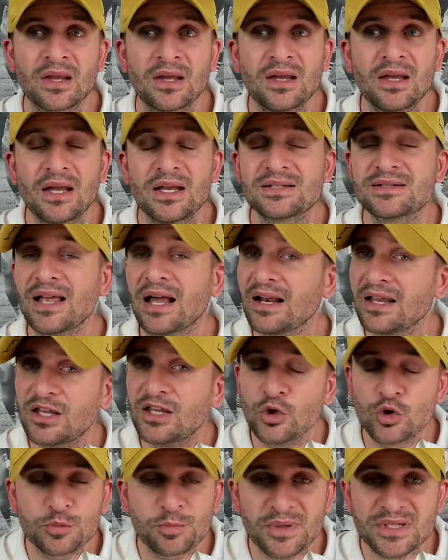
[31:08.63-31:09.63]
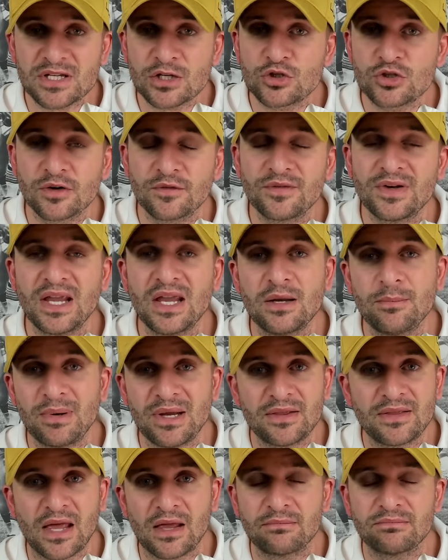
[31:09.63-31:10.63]
It's not a huge position of need,
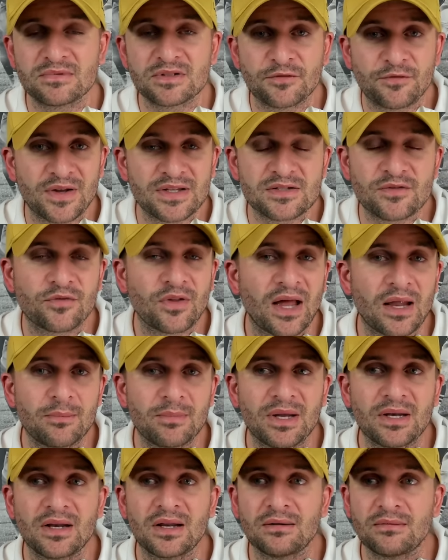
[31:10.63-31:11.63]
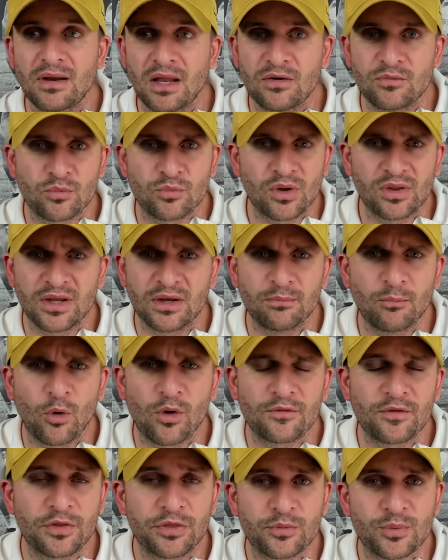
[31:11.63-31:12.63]
being that defensive lineman and really more
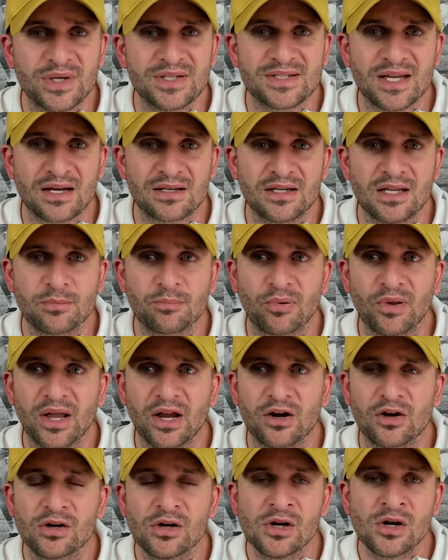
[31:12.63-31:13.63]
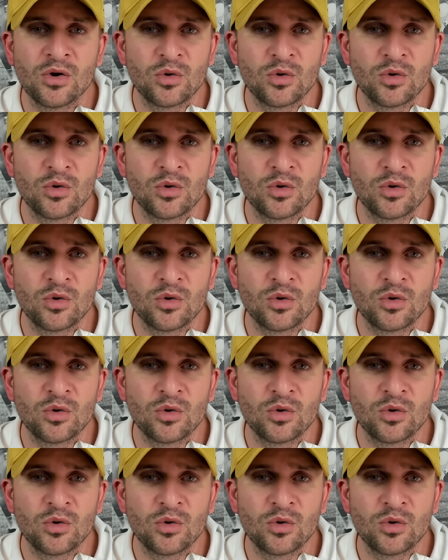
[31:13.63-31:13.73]
of a 3 technique player